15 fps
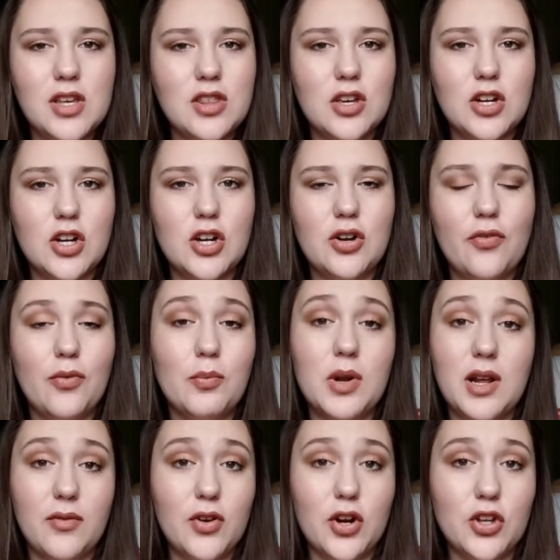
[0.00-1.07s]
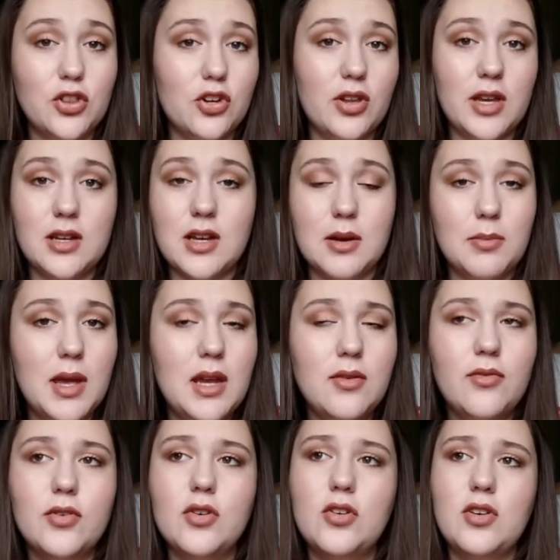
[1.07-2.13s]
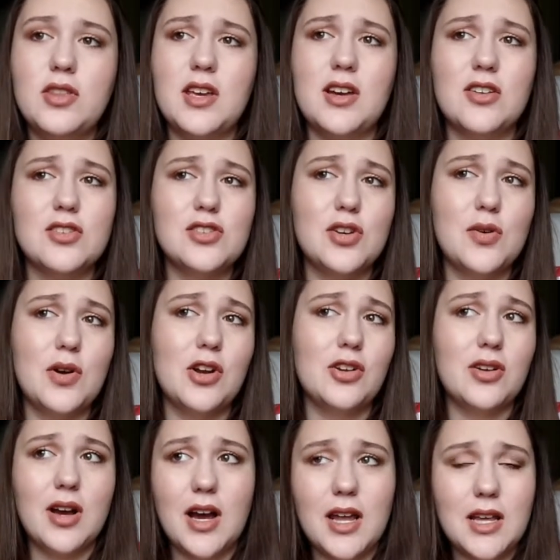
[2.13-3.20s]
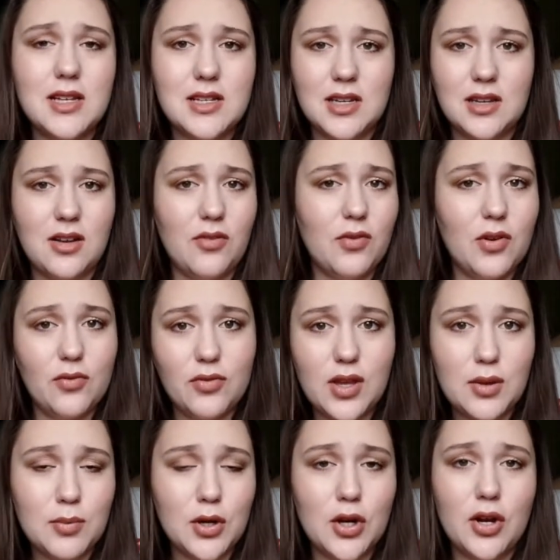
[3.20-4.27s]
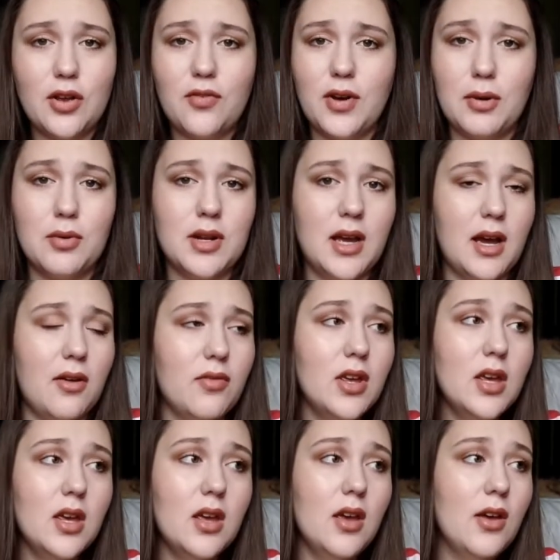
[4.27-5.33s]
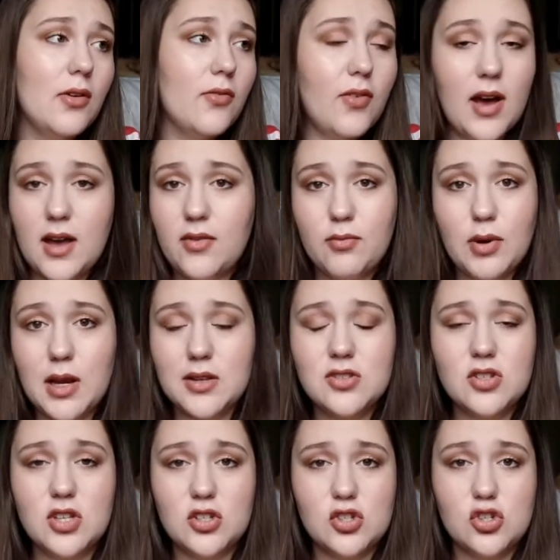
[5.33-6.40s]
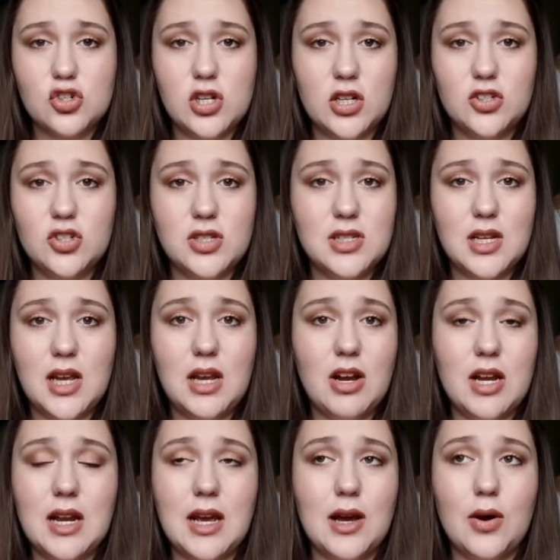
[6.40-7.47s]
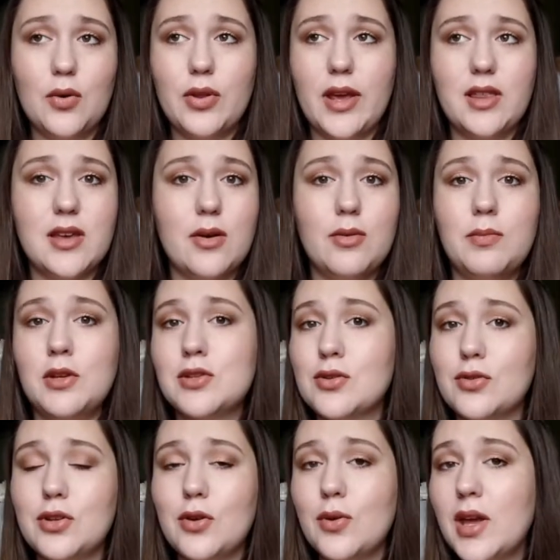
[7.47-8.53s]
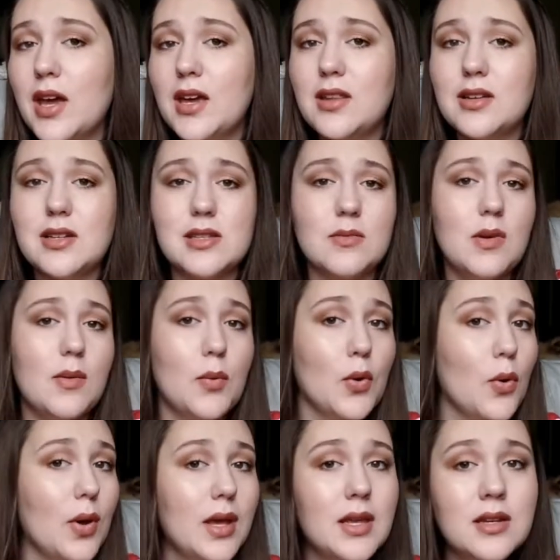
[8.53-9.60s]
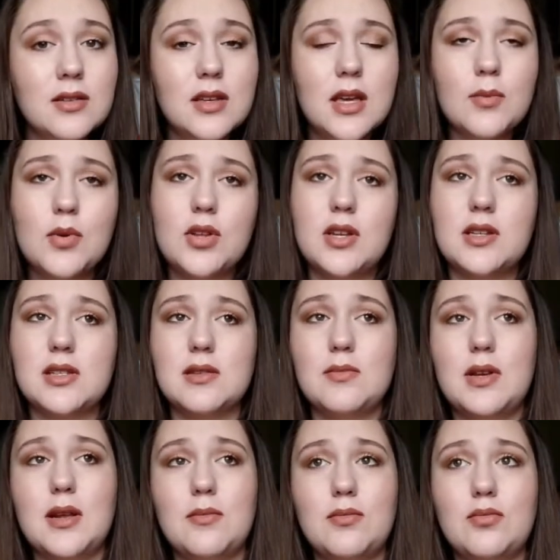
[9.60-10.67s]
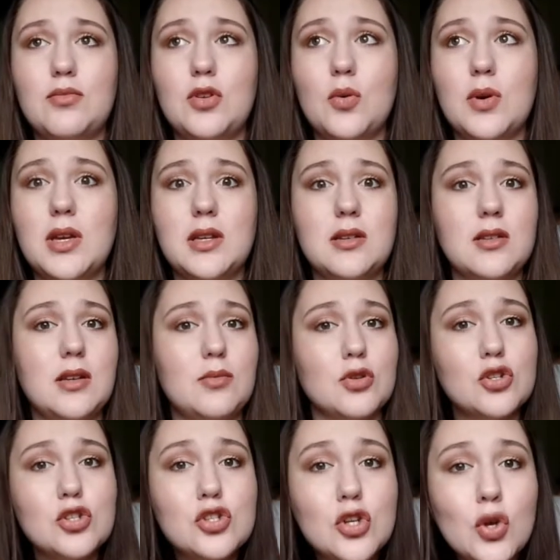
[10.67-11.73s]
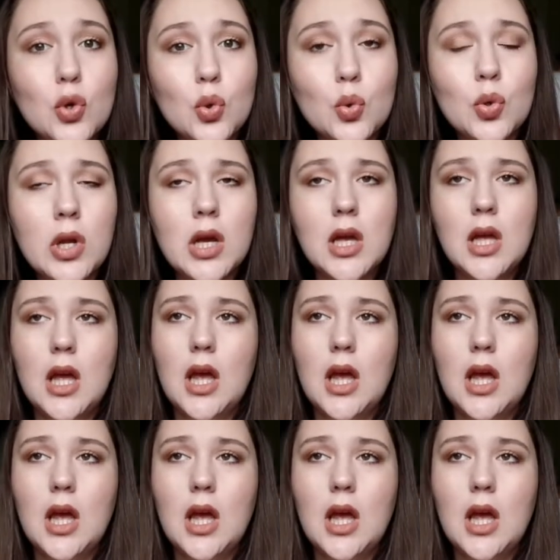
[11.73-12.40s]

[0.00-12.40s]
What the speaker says: They're, from what I've heard, they're like not painful. They also are not indicative of labor. If I were to have 5 Braxton Hicks contractions a day right now, like that would be totally okay. That doesn't mean I'm going into labor. That doesn't mean I'm going into labor soon.